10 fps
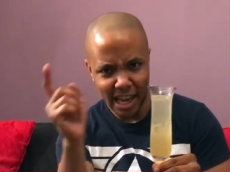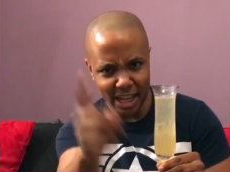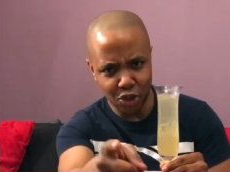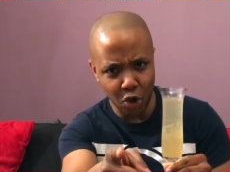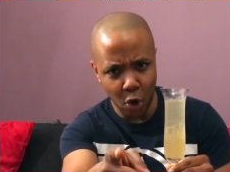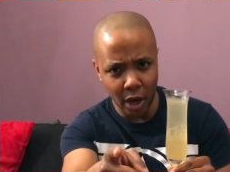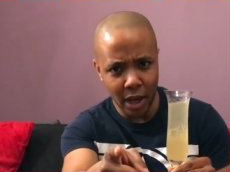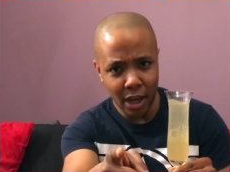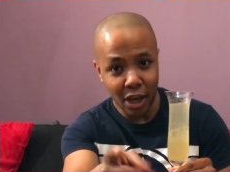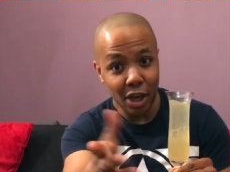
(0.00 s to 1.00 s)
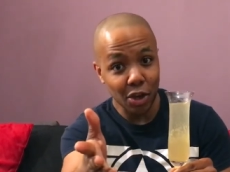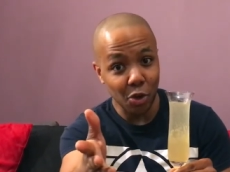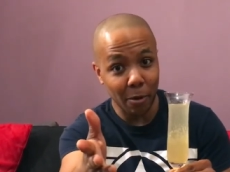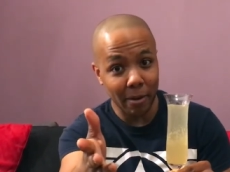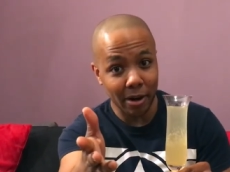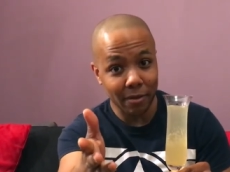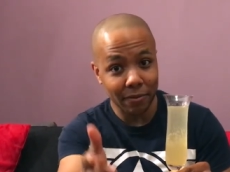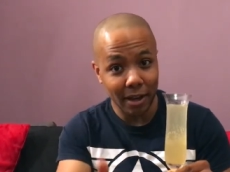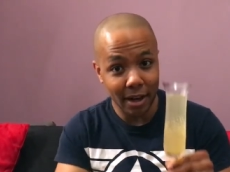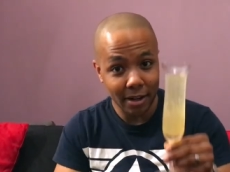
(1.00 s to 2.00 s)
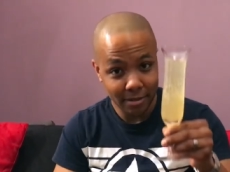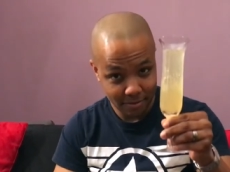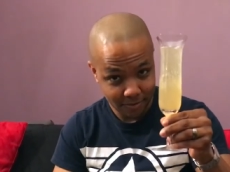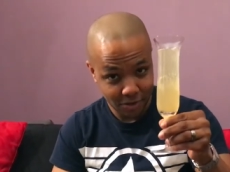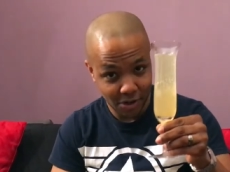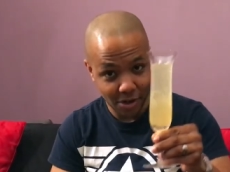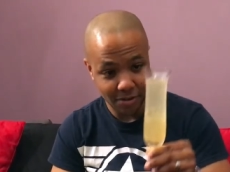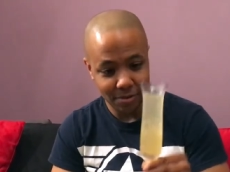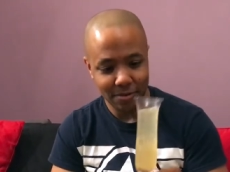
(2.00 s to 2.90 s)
Enjoy your American Flyer. Cheers.